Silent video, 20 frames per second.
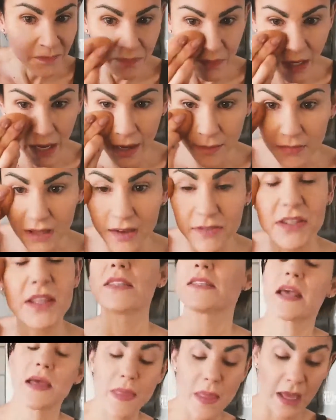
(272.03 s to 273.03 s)
I'm loving
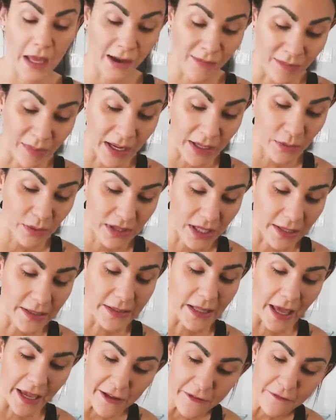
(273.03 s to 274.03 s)
this. And then combined with the
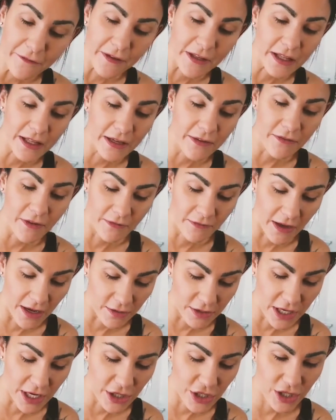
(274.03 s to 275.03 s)
light feeling of the
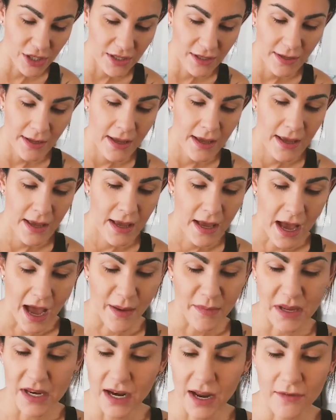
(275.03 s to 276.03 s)
foundation, I
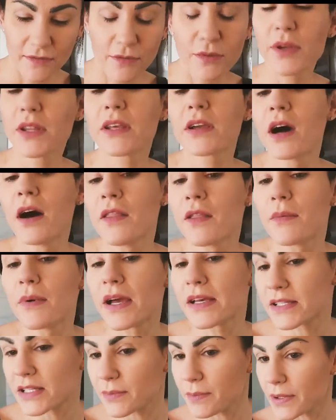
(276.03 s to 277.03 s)
mean, I've really got the
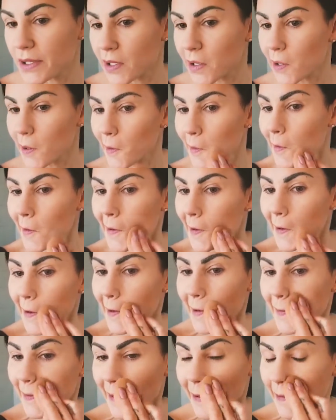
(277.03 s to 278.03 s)
recipe here.
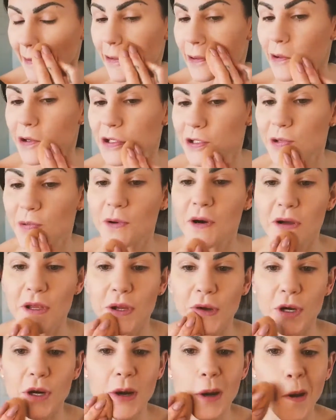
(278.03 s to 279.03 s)
And then of course you want
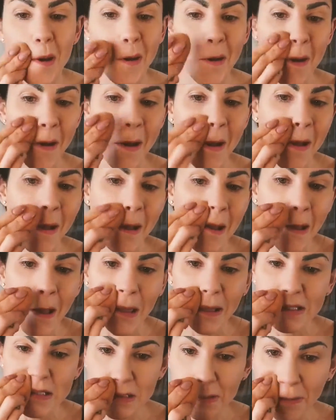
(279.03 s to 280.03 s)
your
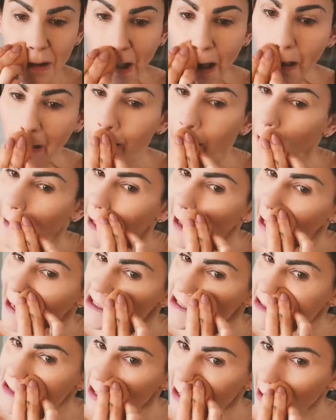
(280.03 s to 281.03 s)
smile
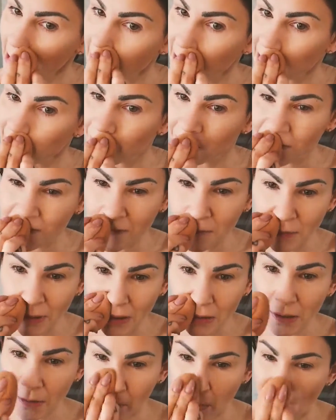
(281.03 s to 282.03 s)
lines and the
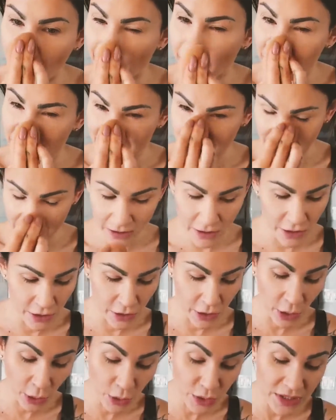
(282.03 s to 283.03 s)
buildup that happens under your
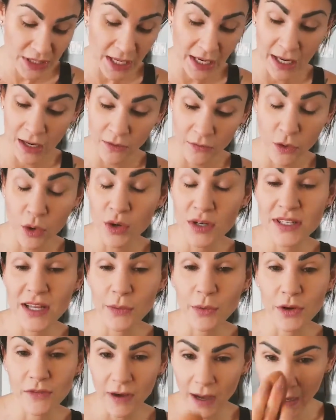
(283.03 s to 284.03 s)
nose. And then of course I
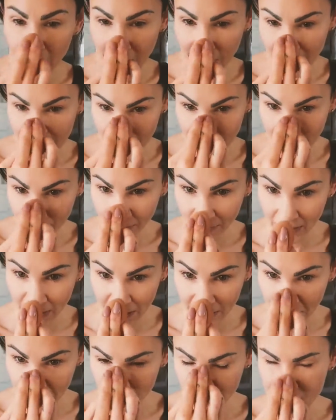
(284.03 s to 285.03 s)
would have highlit my
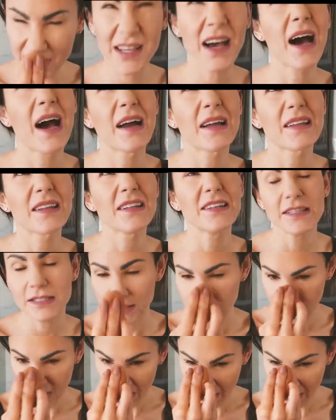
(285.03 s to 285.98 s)
nose, highlight